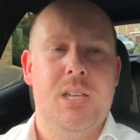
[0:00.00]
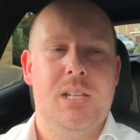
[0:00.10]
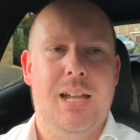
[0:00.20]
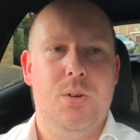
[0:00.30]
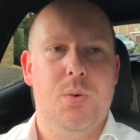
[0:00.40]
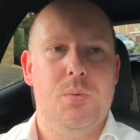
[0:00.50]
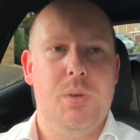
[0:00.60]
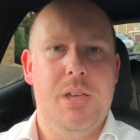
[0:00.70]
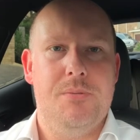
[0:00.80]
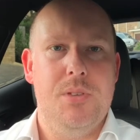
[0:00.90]
Now,
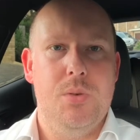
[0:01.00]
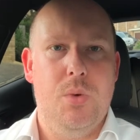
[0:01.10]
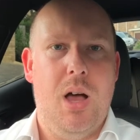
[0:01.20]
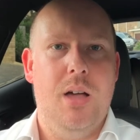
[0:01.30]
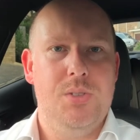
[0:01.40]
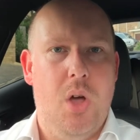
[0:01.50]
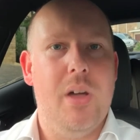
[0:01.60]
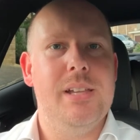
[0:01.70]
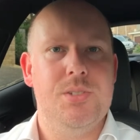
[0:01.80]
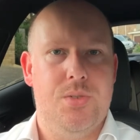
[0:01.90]
if you are not
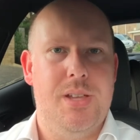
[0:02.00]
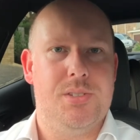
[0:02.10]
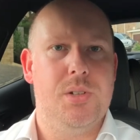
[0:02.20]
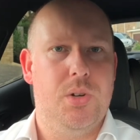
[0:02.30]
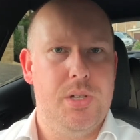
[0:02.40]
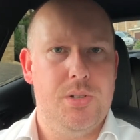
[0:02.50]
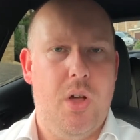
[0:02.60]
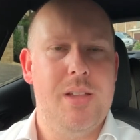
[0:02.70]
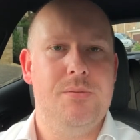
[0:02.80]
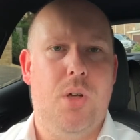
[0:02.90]
interested or you're
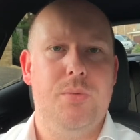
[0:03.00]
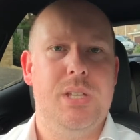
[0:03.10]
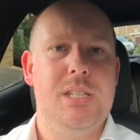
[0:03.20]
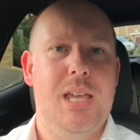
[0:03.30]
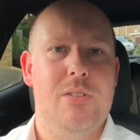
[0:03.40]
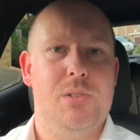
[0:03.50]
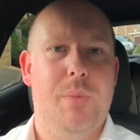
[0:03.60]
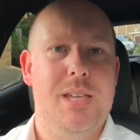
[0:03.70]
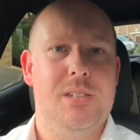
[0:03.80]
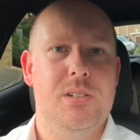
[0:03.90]
not involved in the
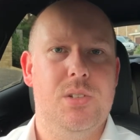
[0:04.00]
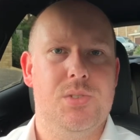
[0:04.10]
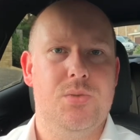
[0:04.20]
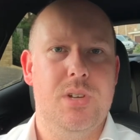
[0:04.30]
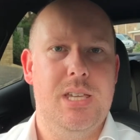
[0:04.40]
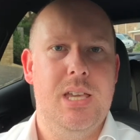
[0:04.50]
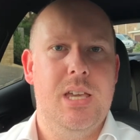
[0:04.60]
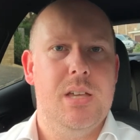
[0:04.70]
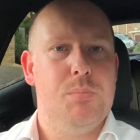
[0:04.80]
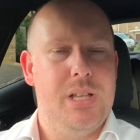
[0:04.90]
aerospace industry,
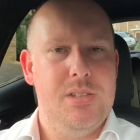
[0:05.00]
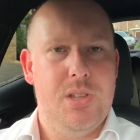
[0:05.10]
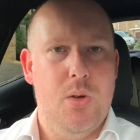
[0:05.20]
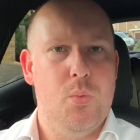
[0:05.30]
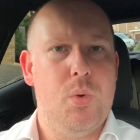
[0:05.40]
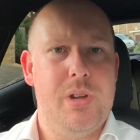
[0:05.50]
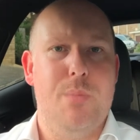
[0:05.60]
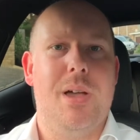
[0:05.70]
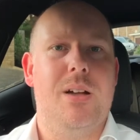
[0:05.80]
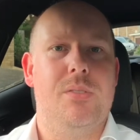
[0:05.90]
please don't worry
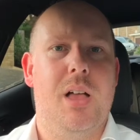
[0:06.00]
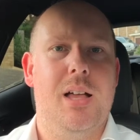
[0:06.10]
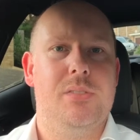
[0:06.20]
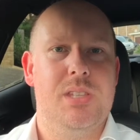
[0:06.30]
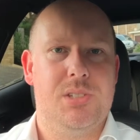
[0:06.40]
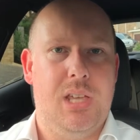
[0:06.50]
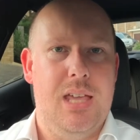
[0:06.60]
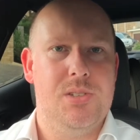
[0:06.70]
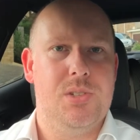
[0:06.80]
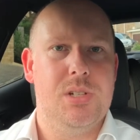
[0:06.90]
about that. This
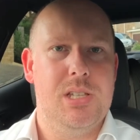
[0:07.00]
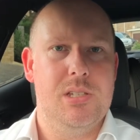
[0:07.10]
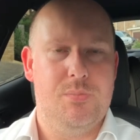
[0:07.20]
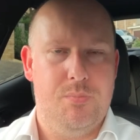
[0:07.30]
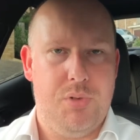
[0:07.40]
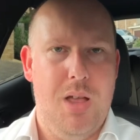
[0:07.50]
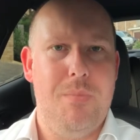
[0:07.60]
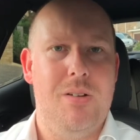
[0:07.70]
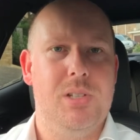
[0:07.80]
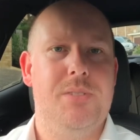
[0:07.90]
case study is
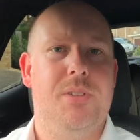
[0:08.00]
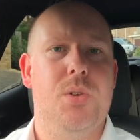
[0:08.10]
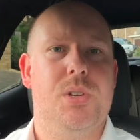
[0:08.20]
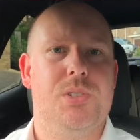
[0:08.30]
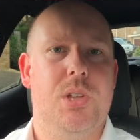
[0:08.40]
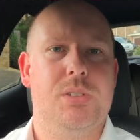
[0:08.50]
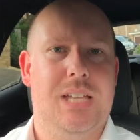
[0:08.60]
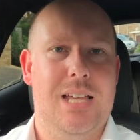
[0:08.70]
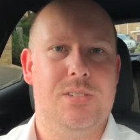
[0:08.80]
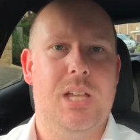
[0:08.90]
primarily focused on
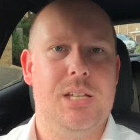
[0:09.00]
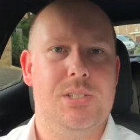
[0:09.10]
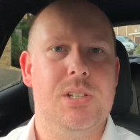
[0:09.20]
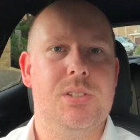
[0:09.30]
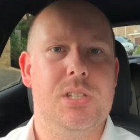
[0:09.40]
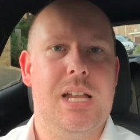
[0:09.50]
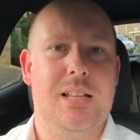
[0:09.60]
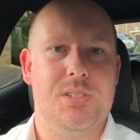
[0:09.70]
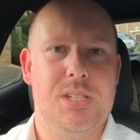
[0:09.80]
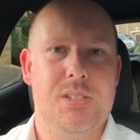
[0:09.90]
cast accident
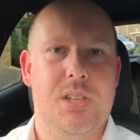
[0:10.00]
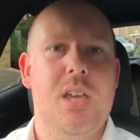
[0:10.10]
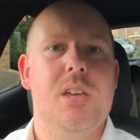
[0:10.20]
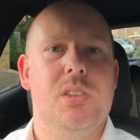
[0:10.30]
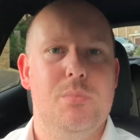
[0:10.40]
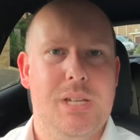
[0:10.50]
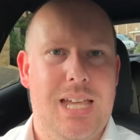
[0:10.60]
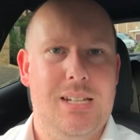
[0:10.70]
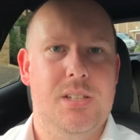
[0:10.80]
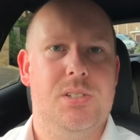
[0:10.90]
analysis, the
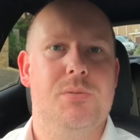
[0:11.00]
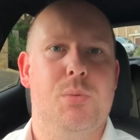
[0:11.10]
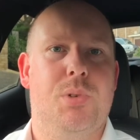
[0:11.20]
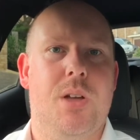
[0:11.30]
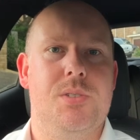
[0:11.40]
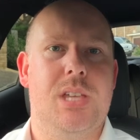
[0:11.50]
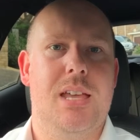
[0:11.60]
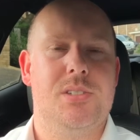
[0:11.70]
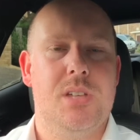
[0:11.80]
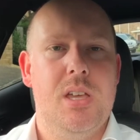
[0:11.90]
mechanics of the
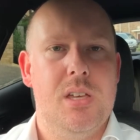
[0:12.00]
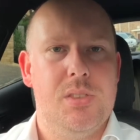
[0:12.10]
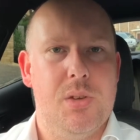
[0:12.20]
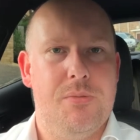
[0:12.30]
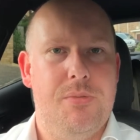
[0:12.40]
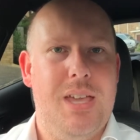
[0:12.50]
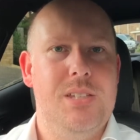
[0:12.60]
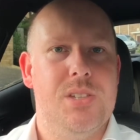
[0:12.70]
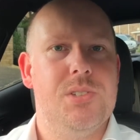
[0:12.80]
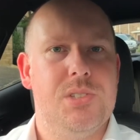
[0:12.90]
process, the
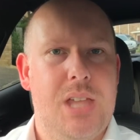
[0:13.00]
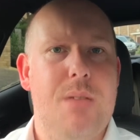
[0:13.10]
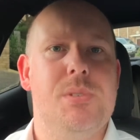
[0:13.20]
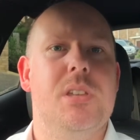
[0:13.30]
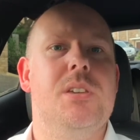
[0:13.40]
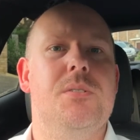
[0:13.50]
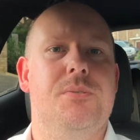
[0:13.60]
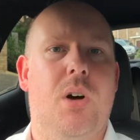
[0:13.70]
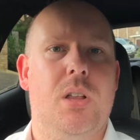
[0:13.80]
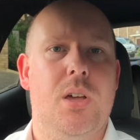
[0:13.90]
phases, steps that you
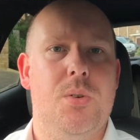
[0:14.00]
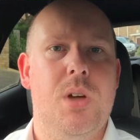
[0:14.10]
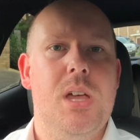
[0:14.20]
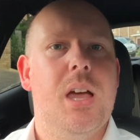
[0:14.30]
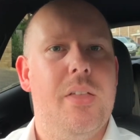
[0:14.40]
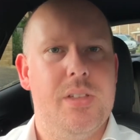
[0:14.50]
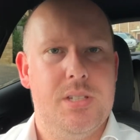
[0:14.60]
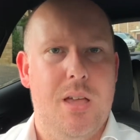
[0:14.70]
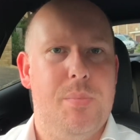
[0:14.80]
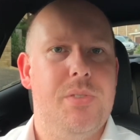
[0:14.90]
follow, and the
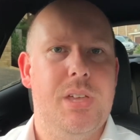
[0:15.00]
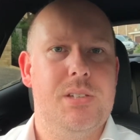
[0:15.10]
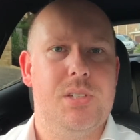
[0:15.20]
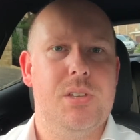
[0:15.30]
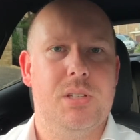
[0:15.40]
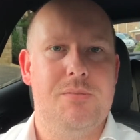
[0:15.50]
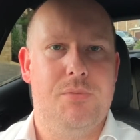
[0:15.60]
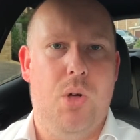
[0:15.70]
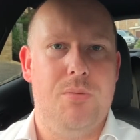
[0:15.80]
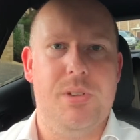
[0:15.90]
type of things that you'll
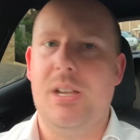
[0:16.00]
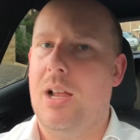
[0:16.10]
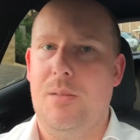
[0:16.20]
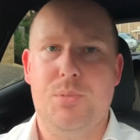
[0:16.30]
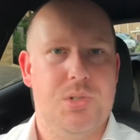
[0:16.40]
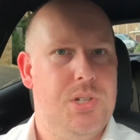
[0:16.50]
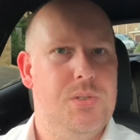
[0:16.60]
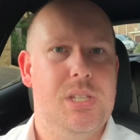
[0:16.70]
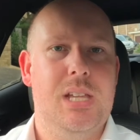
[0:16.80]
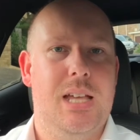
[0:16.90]
involve in. I'm just
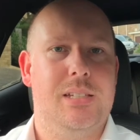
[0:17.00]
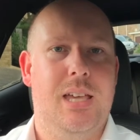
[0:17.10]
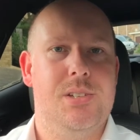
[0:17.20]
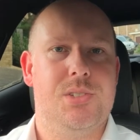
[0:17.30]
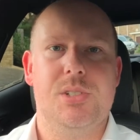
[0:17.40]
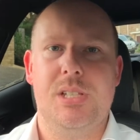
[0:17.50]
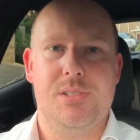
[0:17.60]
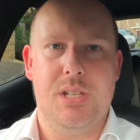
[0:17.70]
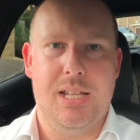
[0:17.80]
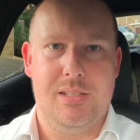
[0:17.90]
using that case study
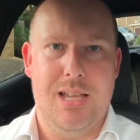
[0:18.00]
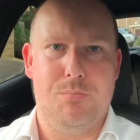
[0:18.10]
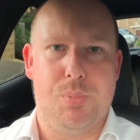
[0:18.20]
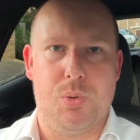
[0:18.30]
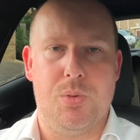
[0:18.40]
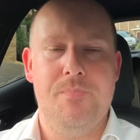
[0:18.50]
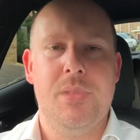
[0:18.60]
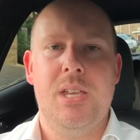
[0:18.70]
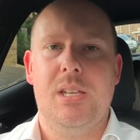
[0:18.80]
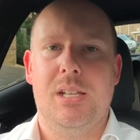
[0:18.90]
as an example.
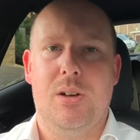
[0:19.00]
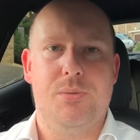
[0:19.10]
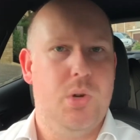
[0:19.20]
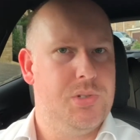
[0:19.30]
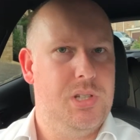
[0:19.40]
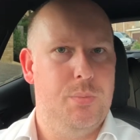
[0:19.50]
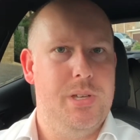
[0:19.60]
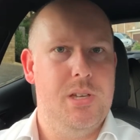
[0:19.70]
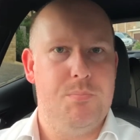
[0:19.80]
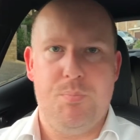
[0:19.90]
Now, of course, there'll
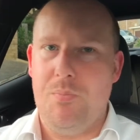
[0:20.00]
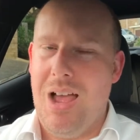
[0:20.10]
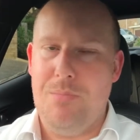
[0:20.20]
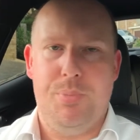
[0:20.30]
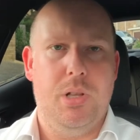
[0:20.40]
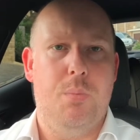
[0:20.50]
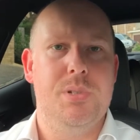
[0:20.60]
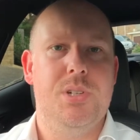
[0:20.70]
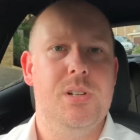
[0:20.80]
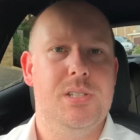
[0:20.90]
be a ample
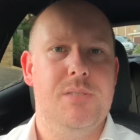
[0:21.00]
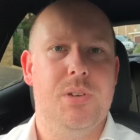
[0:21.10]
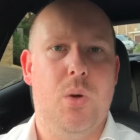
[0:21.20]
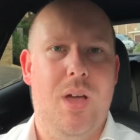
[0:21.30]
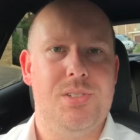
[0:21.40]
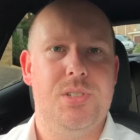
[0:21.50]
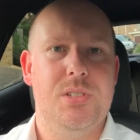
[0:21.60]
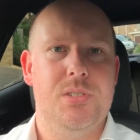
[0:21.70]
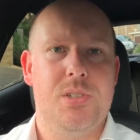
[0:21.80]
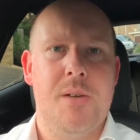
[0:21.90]
opportunity for
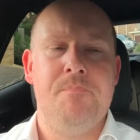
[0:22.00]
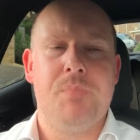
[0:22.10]
questions.